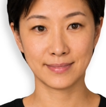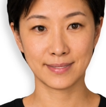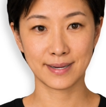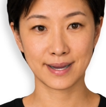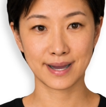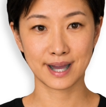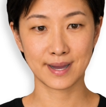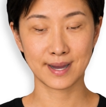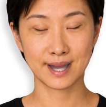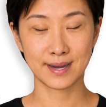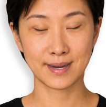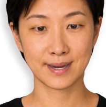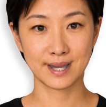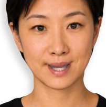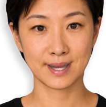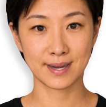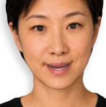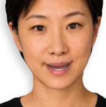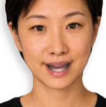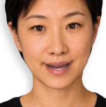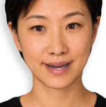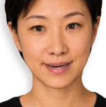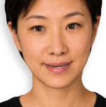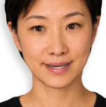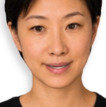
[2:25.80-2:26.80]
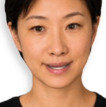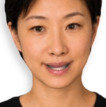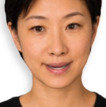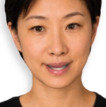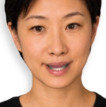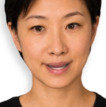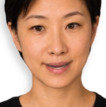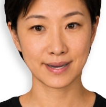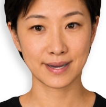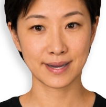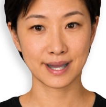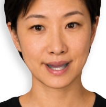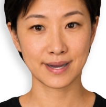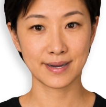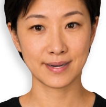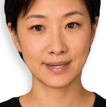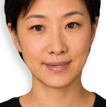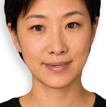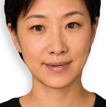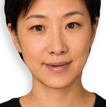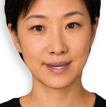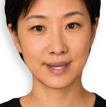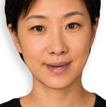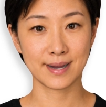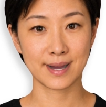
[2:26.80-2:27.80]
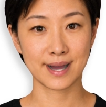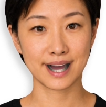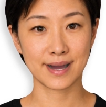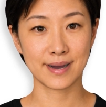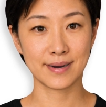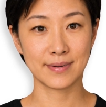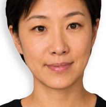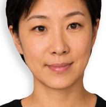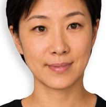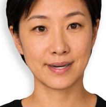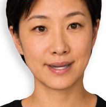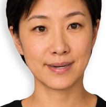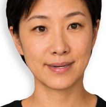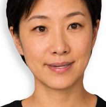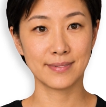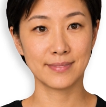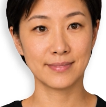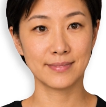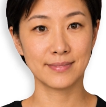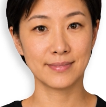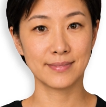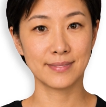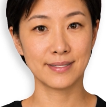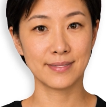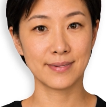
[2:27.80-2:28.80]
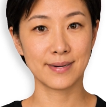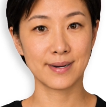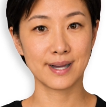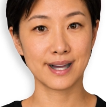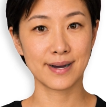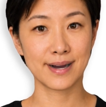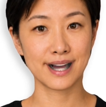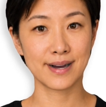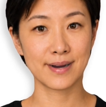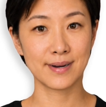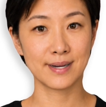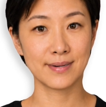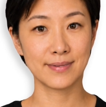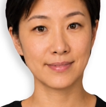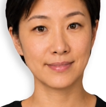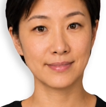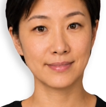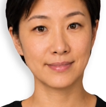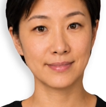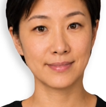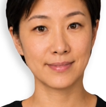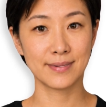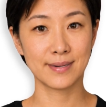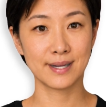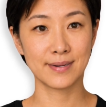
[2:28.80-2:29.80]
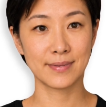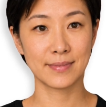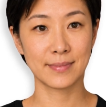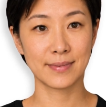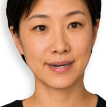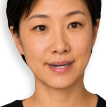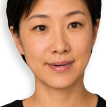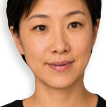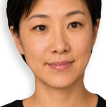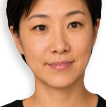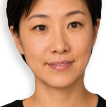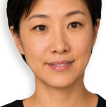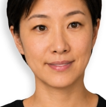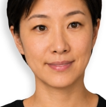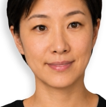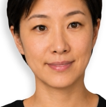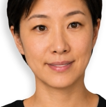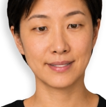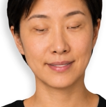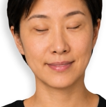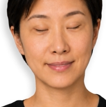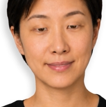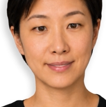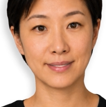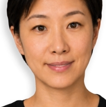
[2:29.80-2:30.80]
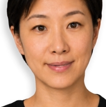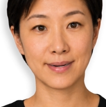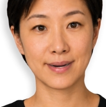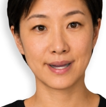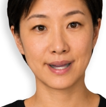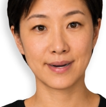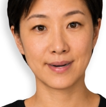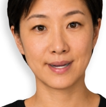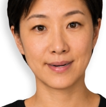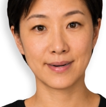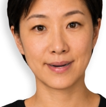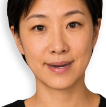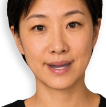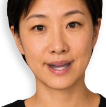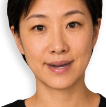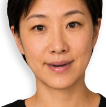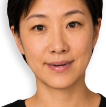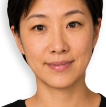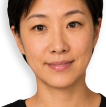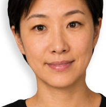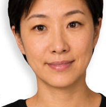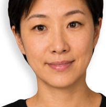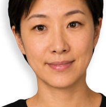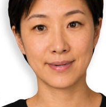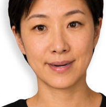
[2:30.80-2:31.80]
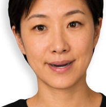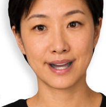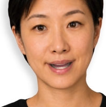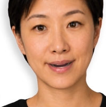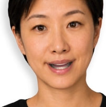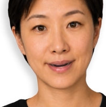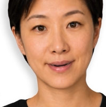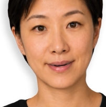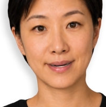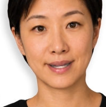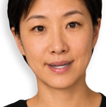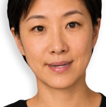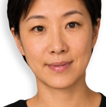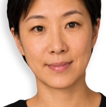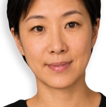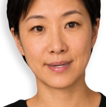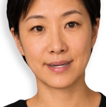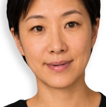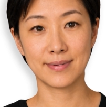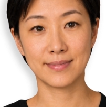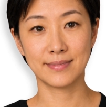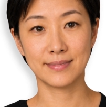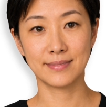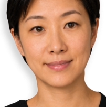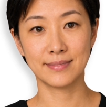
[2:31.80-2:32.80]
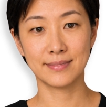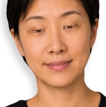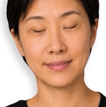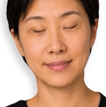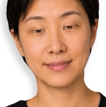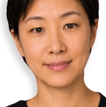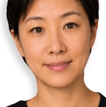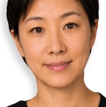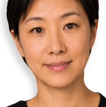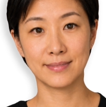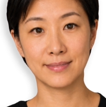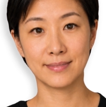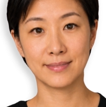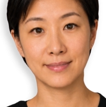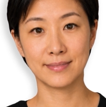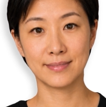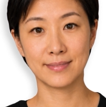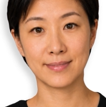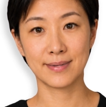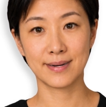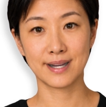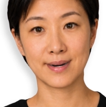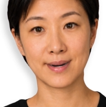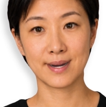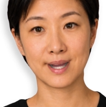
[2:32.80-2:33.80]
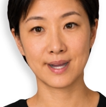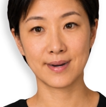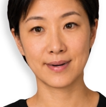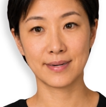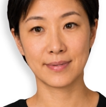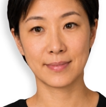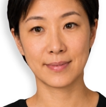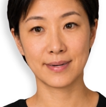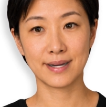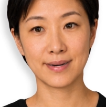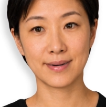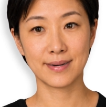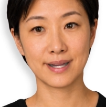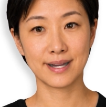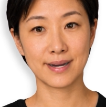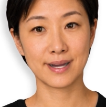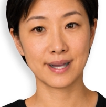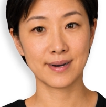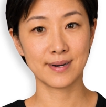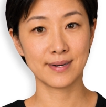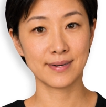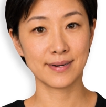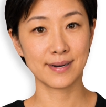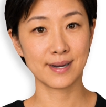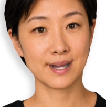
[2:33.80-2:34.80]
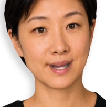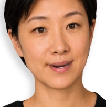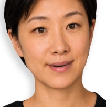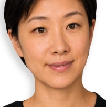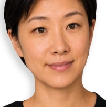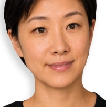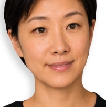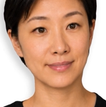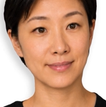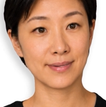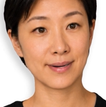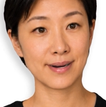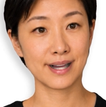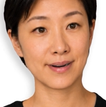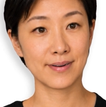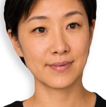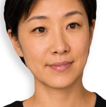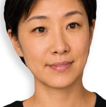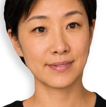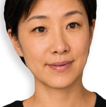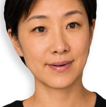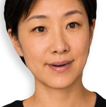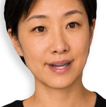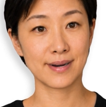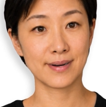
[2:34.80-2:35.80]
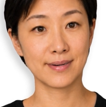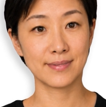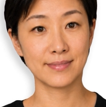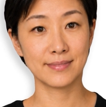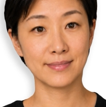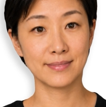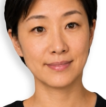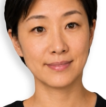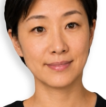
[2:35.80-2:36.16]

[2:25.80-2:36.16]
And when you are ready to design aligners for direct printing, add retainers, trim paths and mid-treatment restarts, that is enterprise. You grow the plan as the work grows, never before.